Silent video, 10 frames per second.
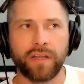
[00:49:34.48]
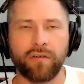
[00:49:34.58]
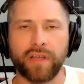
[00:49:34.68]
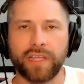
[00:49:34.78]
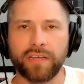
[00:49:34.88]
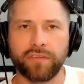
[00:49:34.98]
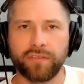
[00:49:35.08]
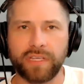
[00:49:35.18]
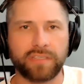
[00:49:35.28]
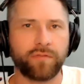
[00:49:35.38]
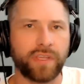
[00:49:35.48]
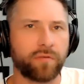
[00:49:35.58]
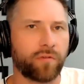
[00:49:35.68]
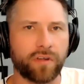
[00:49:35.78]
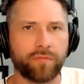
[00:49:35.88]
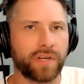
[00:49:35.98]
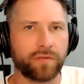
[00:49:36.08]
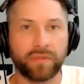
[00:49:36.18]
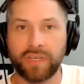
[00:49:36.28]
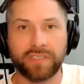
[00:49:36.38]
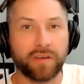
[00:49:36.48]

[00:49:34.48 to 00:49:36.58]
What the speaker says: I can do this and we can work on my, because